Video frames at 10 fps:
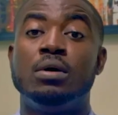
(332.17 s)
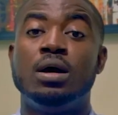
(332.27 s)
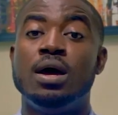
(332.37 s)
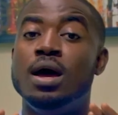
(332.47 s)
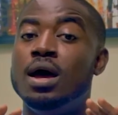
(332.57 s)

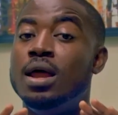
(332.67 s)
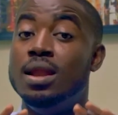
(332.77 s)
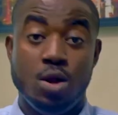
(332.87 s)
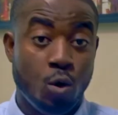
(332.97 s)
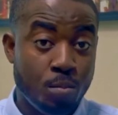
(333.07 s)
But
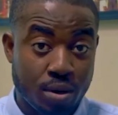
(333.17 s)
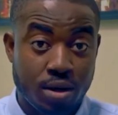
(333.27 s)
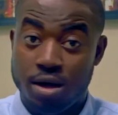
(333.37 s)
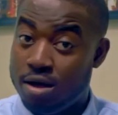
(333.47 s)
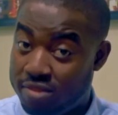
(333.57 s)
nope,
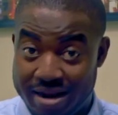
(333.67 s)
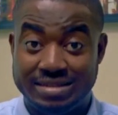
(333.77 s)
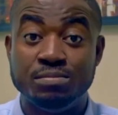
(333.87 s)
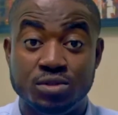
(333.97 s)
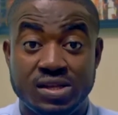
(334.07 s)
there are
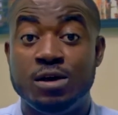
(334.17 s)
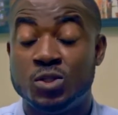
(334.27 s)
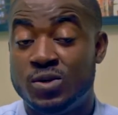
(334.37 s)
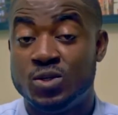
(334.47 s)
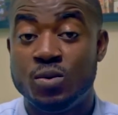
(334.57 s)
examples
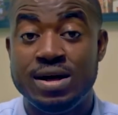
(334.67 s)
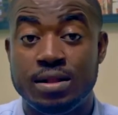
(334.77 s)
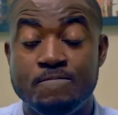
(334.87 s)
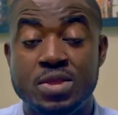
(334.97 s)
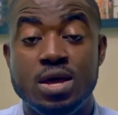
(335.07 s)
elsewhere as
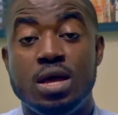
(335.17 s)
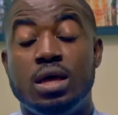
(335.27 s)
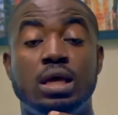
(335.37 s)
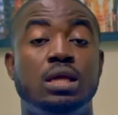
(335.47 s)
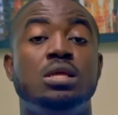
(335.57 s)
well.
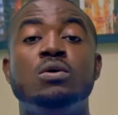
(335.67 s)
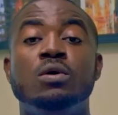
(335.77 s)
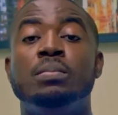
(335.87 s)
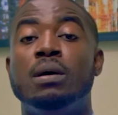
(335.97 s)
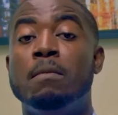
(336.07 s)
In
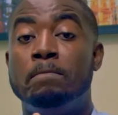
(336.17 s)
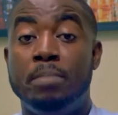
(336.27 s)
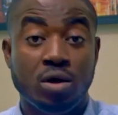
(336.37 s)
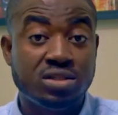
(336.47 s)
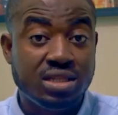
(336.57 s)
Europe,
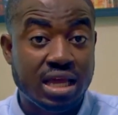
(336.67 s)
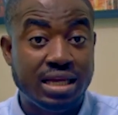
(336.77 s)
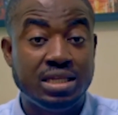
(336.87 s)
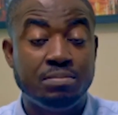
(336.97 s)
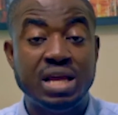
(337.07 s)
Bosnia
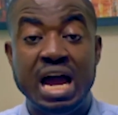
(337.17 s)
is named